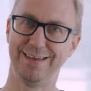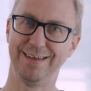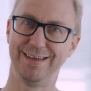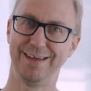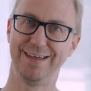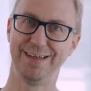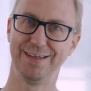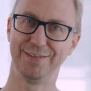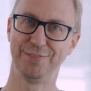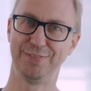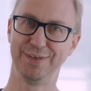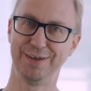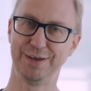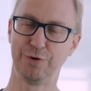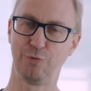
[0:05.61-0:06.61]

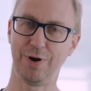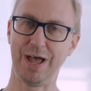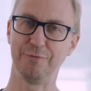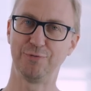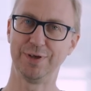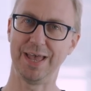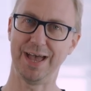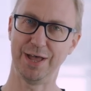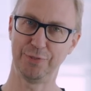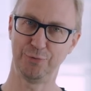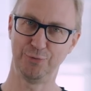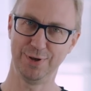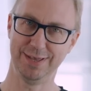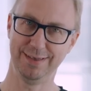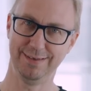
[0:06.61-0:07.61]
the Graph
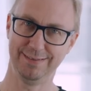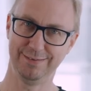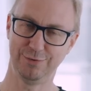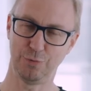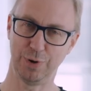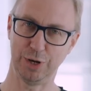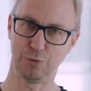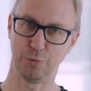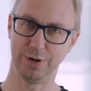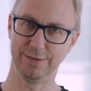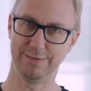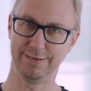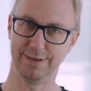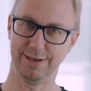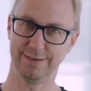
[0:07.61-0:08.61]
Gathering in
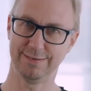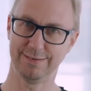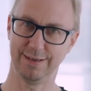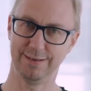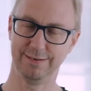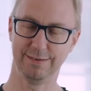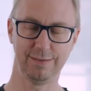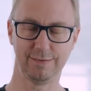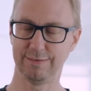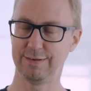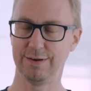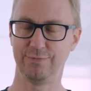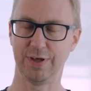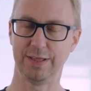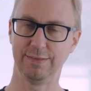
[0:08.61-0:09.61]
2026, and this is
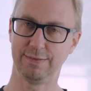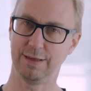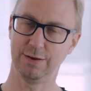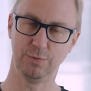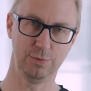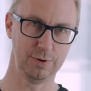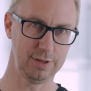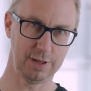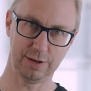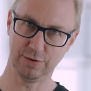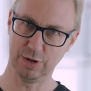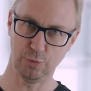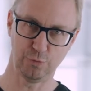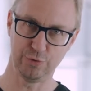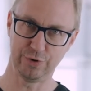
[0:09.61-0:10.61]
an event that at
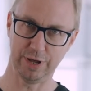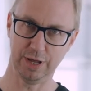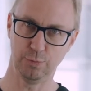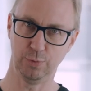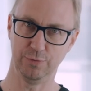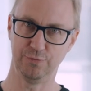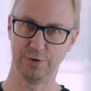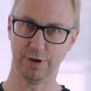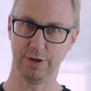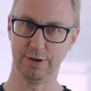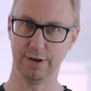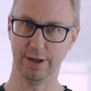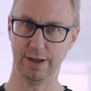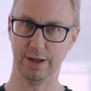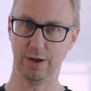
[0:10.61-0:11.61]
Neo4j we've
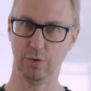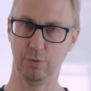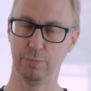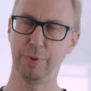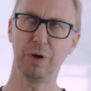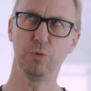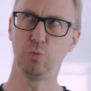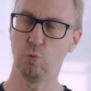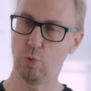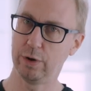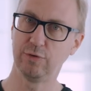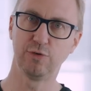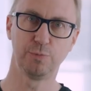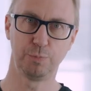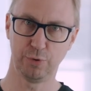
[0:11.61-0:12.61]
done now about
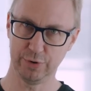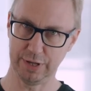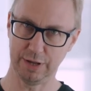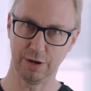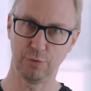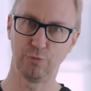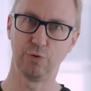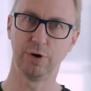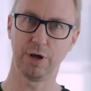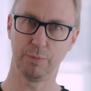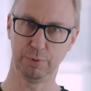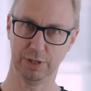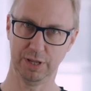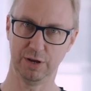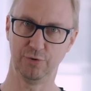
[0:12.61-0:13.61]
once per year for a
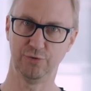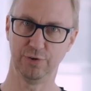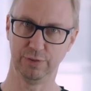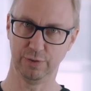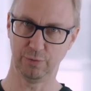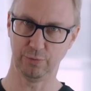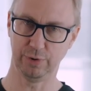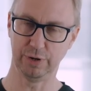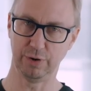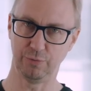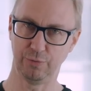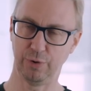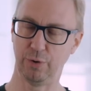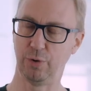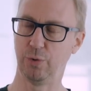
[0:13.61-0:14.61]
couple of years in a
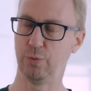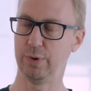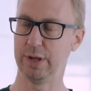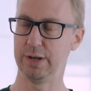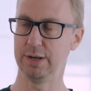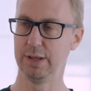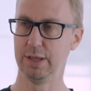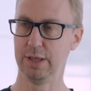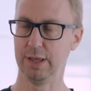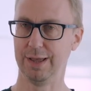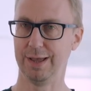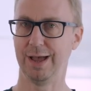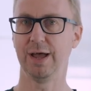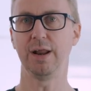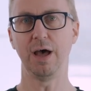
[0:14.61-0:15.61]
row. And
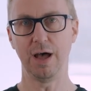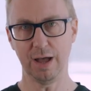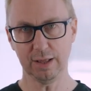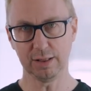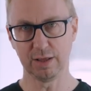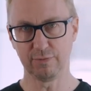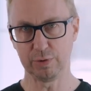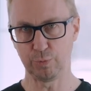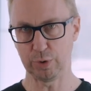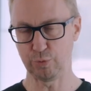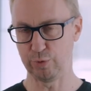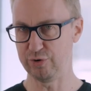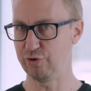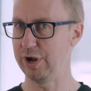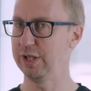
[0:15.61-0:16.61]
at a high level, what
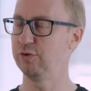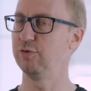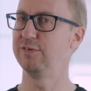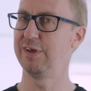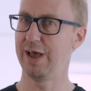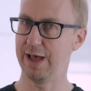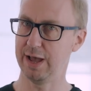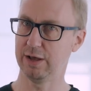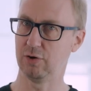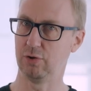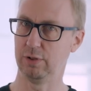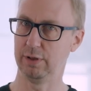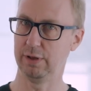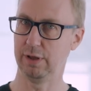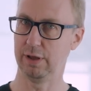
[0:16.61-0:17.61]
we're trying to
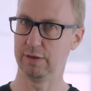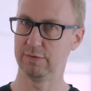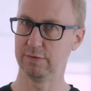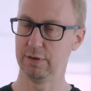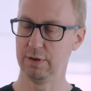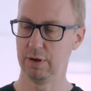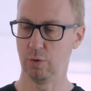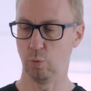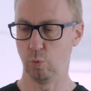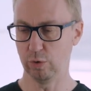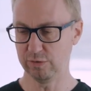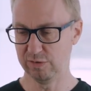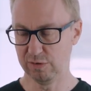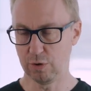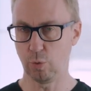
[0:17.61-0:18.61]
tackle is
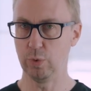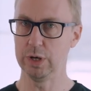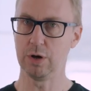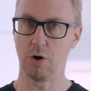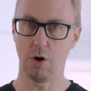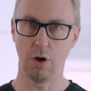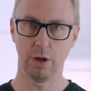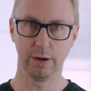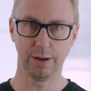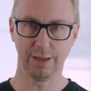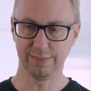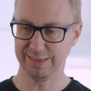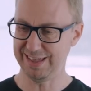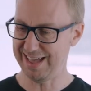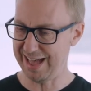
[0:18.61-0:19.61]
what's going on
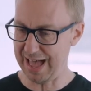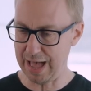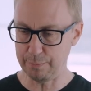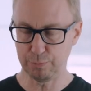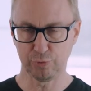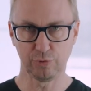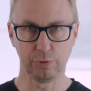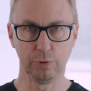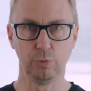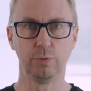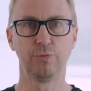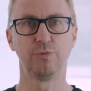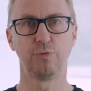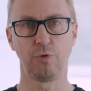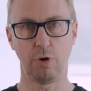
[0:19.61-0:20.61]
at the
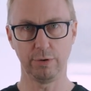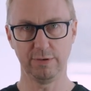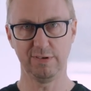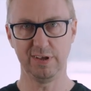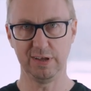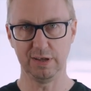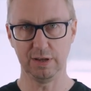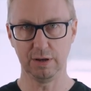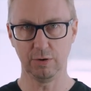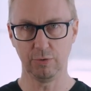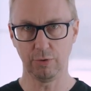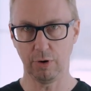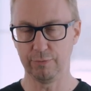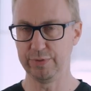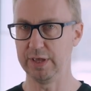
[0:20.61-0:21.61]
absolute
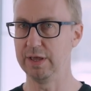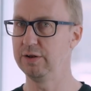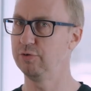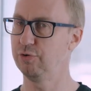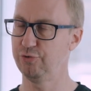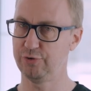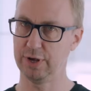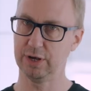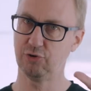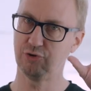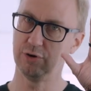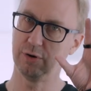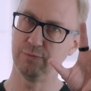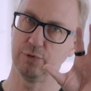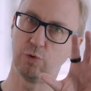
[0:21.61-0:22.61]
frontier of the
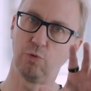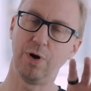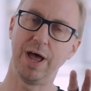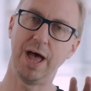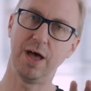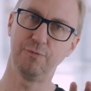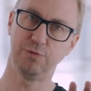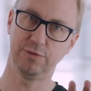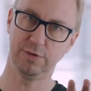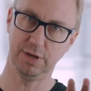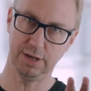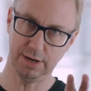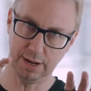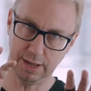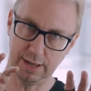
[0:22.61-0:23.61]
intersection of graphs
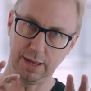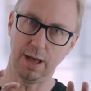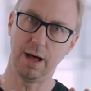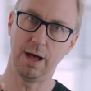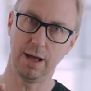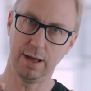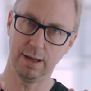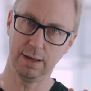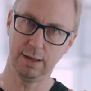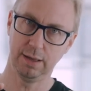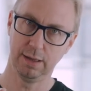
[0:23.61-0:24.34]
and AI.